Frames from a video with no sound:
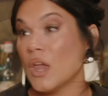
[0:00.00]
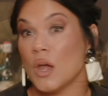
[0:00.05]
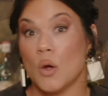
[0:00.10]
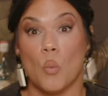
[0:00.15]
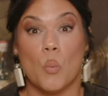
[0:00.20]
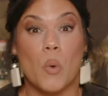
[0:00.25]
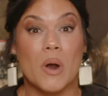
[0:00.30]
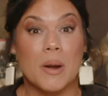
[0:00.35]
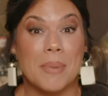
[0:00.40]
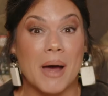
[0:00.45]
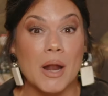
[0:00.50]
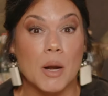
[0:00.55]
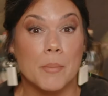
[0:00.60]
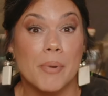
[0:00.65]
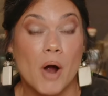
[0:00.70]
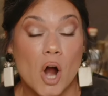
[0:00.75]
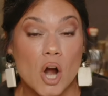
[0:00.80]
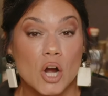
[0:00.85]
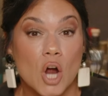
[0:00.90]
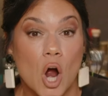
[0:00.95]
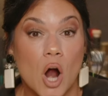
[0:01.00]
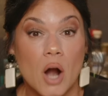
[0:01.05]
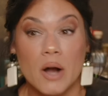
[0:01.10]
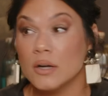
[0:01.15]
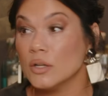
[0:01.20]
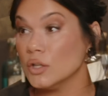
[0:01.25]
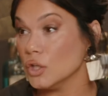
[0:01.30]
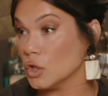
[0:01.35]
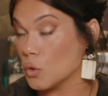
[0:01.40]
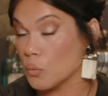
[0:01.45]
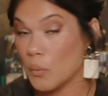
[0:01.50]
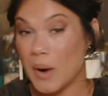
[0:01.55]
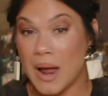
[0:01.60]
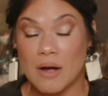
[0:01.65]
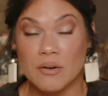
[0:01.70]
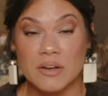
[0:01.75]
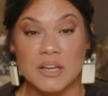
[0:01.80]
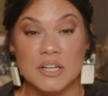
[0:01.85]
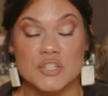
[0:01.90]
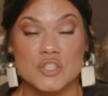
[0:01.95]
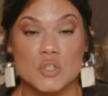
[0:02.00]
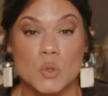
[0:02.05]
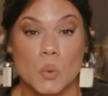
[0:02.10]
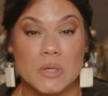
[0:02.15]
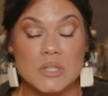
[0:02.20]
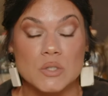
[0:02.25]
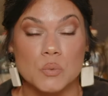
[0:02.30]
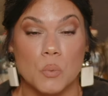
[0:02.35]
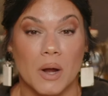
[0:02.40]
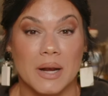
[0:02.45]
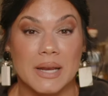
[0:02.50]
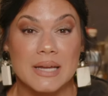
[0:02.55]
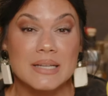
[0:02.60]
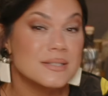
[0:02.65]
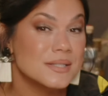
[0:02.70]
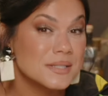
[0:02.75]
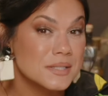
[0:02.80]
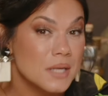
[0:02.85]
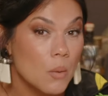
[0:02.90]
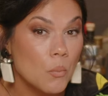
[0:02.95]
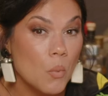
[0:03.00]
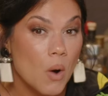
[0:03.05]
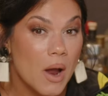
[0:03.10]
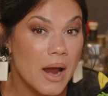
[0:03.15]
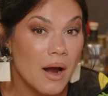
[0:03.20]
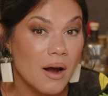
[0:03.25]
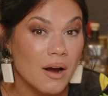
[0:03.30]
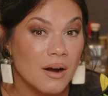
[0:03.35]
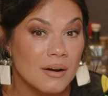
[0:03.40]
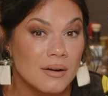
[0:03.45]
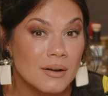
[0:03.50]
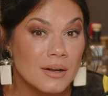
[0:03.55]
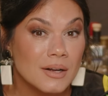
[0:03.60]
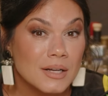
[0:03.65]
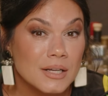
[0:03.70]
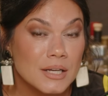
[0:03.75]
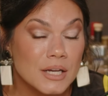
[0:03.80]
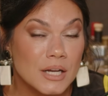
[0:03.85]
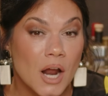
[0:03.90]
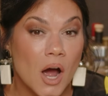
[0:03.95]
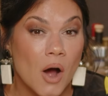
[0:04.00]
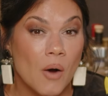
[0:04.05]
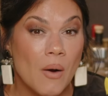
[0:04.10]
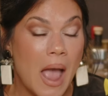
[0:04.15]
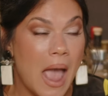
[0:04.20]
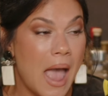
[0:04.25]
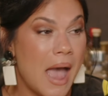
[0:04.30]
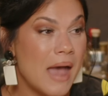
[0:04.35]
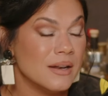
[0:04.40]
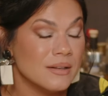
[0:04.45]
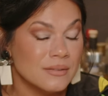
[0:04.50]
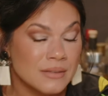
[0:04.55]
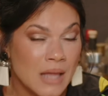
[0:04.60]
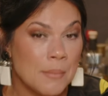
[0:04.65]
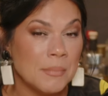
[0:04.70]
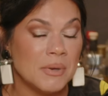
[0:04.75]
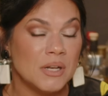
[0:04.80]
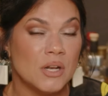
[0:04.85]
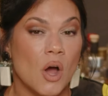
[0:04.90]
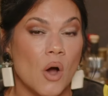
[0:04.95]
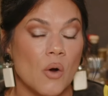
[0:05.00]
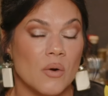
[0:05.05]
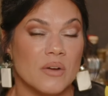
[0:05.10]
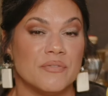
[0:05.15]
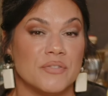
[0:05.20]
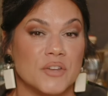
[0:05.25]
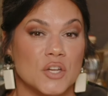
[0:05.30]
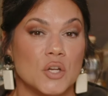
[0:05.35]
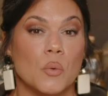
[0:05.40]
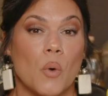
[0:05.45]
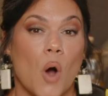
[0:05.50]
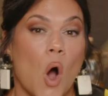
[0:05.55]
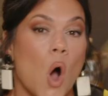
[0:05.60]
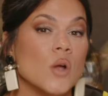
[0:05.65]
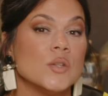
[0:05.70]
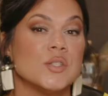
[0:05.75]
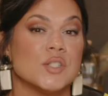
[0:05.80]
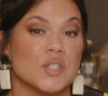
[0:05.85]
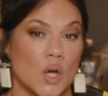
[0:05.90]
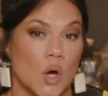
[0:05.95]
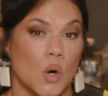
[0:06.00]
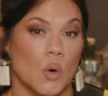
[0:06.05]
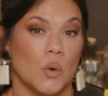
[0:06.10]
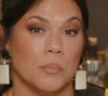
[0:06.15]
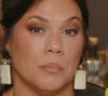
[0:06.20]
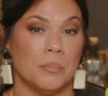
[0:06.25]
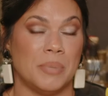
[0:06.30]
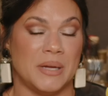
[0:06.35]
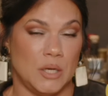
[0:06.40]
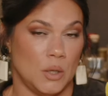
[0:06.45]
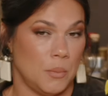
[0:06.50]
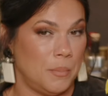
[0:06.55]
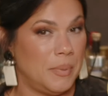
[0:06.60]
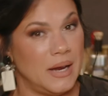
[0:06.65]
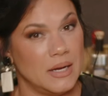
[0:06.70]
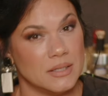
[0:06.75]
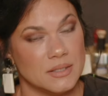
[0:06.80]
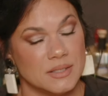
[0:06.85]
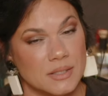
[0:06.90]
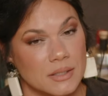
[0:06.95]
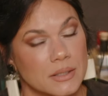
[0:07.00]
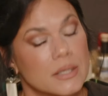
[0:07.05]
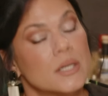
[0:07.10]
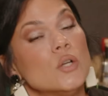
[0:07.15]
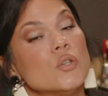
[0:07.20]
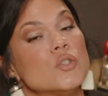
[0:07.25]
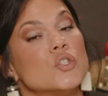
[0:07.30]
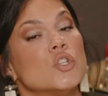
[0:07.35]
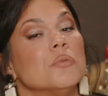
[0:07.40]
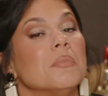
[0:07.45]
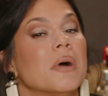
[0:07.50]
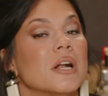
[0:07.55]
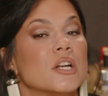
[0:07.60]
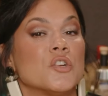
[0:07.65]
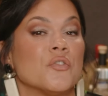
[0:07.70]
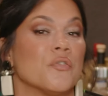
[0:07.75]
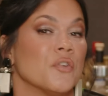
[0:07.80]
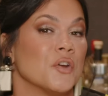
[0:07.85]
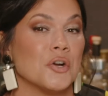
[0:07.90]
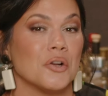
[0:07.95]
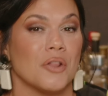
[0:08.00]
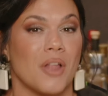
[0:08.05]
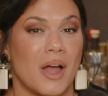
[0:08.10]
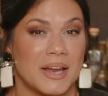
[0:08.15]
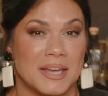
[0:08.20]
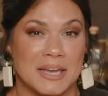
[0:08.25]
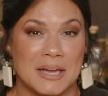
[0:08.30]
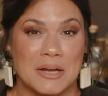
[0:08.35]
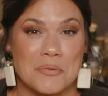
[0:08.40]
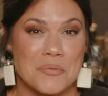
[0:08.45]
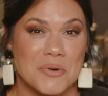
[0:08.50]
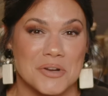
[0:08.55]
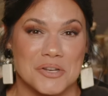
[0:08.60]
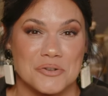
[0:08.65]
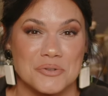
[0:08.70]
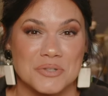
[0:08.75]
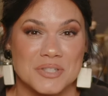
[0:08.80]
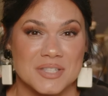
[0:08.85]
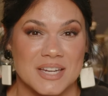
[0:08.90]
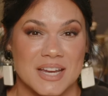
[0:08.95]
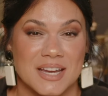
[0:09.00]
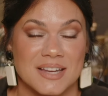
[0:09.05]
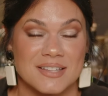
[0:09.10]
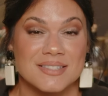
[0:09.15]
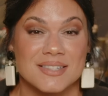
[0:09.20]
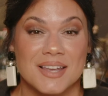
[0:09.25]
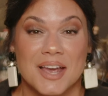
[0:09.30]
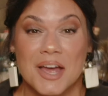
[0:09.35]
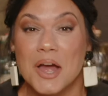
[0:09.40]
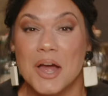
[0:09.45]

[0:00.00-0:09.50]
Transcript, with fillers: What about a bar cart? Look around, can you squeeze one in somewhere? You know, and let me know if you also pee your pants a little too much for your liking when you sneeze.